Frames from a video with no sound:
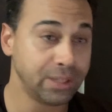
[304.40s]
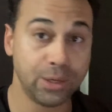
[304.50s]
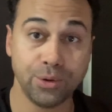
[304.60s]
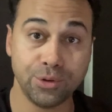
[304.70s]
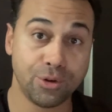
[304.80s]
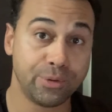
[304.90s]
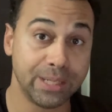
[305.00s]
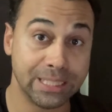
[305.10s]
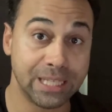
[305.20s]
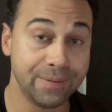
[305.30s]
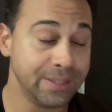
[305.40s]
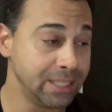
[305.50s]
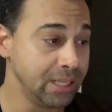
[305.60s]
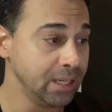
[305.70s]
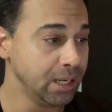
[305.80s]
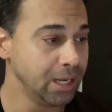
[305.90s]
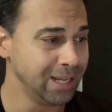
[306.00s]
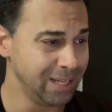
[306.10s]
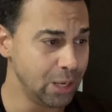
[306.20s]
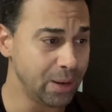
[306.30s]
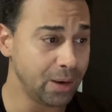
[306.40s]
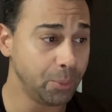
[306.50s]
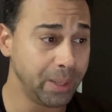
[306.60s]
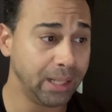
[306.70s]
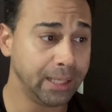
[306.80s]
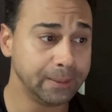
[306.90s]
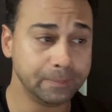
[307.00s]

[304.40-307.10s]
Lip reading: and use your creativity, you can really